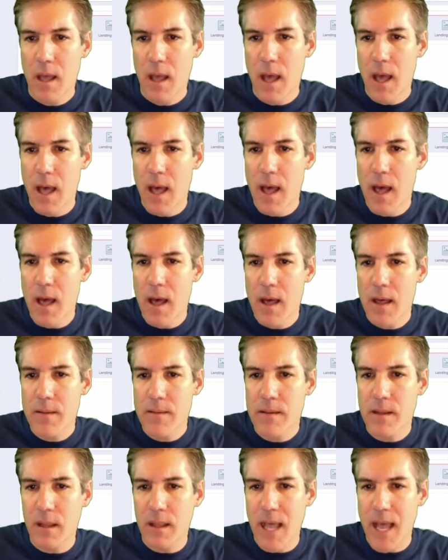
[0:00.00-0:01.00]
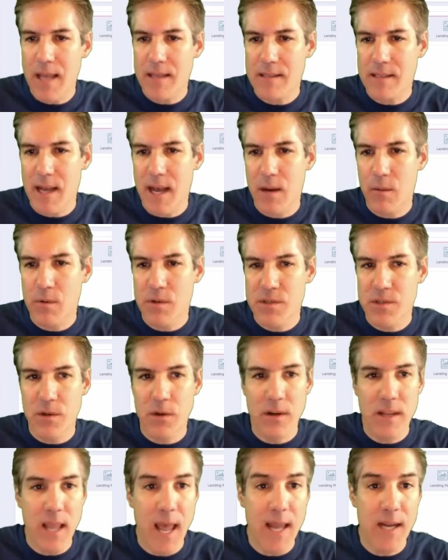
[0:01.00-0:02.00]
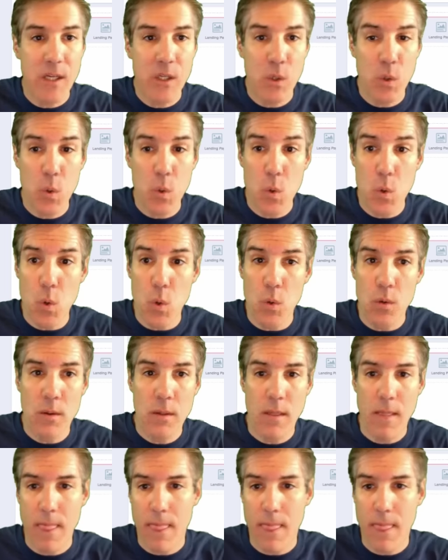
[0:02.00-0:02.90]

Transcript: And the last guy was 38. Cool.